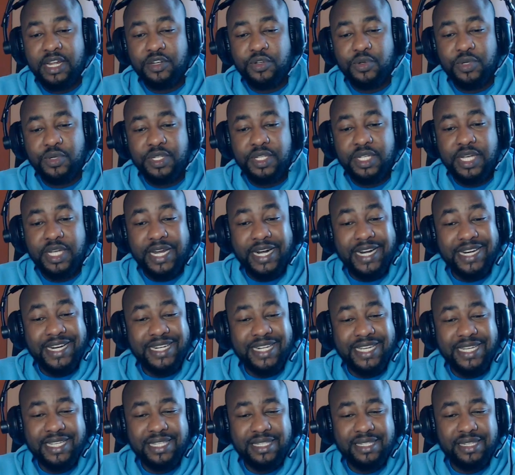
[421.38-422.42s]
his
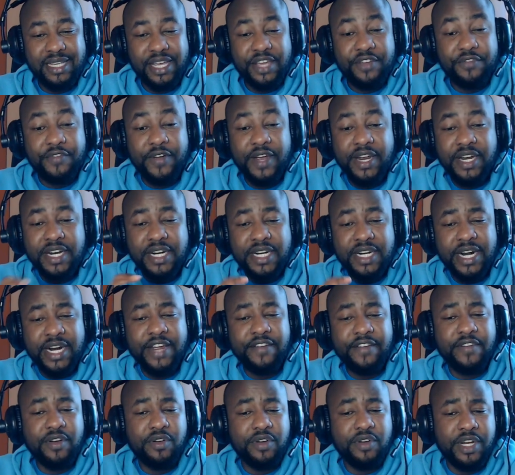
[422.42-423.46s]
critics, if I
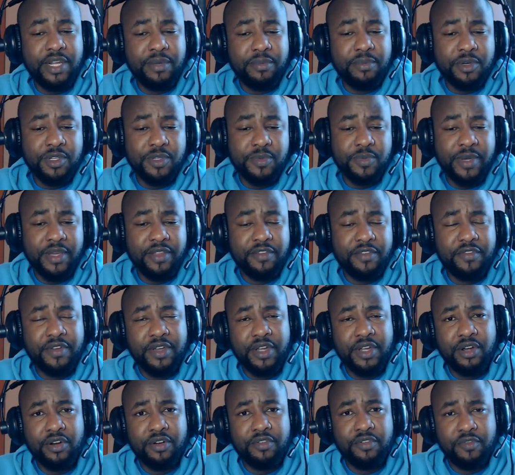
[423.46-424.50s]
drive out demons by the
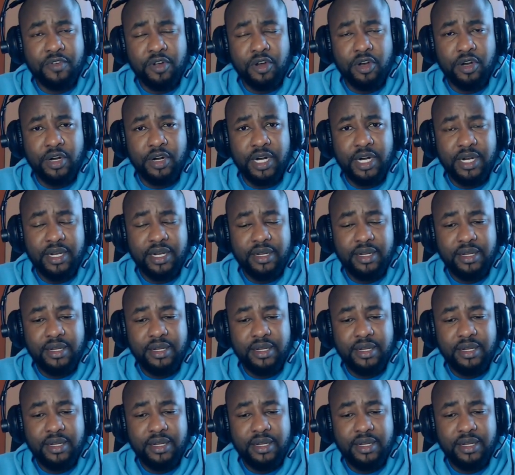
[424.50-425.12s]
finger of God,